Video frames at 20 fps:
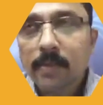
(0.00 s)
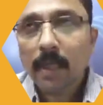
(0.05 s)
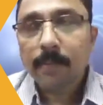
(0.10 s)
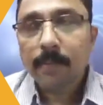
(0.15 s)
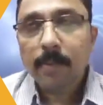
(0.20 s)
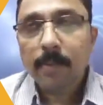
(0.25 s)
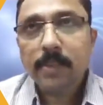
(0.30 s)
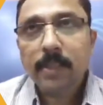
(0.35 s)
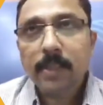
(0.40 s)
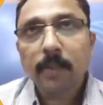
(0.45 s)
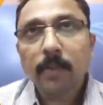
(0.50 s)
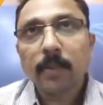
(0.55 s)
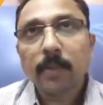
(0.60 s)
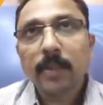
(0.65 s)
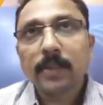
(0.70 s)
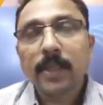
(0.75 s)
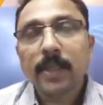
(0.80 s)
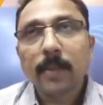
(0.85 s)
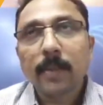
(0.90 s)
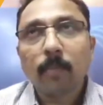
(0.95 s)
terms of
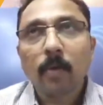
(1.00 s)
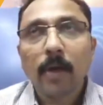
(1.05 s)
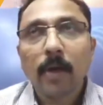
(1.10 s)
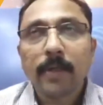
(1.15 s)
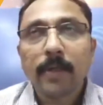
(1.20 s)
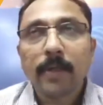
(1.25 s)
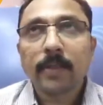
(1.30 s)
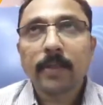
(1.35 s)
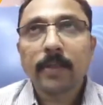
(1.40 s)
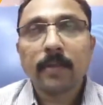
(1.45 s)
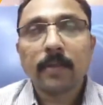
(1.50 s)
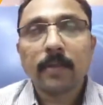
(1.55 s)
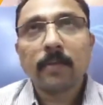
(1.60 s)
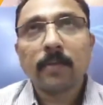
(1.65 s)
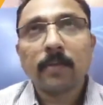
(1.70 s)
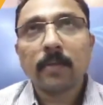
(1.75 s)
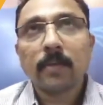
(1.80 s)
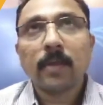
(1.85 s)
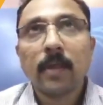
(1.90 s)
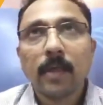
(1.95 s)
cybersecurity
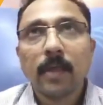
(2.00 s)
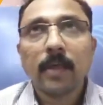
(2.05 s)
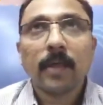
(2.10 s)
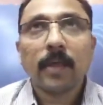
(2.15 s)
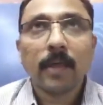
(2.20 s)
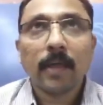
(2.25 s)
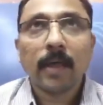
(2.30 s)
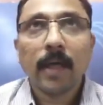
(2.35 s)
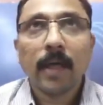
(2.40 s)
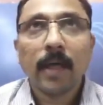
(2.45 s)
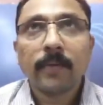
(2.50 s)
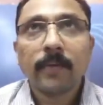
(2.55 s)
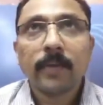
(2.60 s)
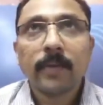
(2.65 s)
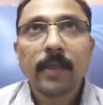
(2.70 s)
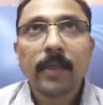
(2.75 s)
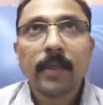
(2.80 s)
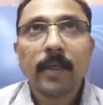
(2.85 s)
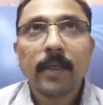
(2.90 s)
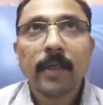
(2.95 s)
3.0, I
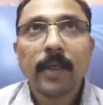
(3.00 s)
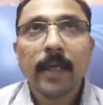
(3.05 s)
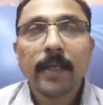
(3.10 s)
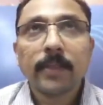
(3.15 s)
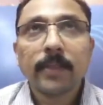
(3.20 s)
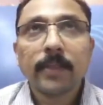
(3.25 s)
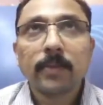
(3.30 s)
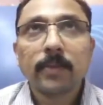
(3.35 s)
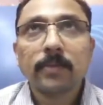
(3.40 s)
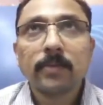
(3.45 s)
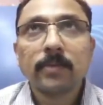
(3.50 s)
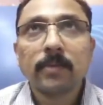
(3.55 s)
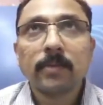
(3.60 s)
would like to